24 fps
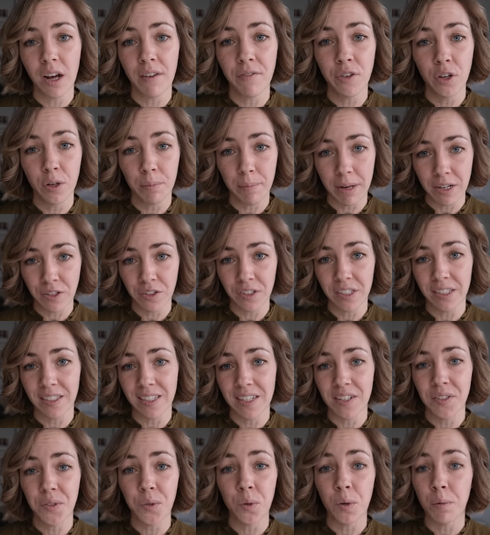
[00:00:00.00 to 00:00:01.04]
of your mental
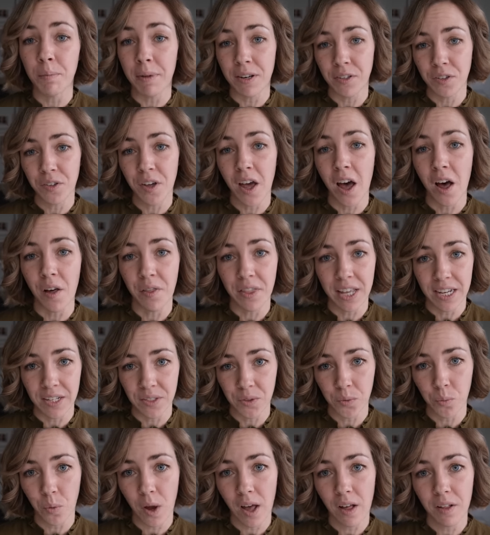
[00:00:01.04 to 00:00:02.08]
illness or mental health
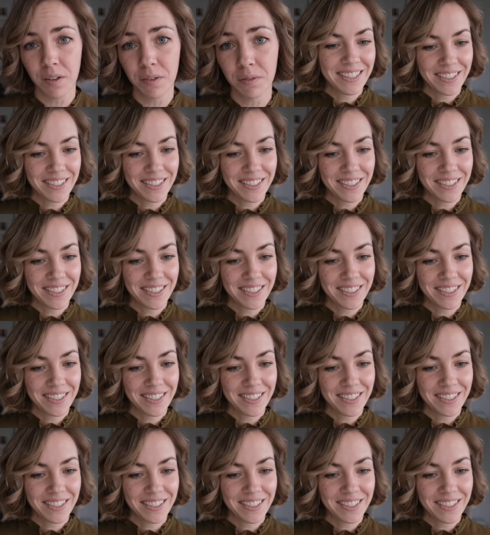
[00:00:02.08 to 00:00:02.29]
as well.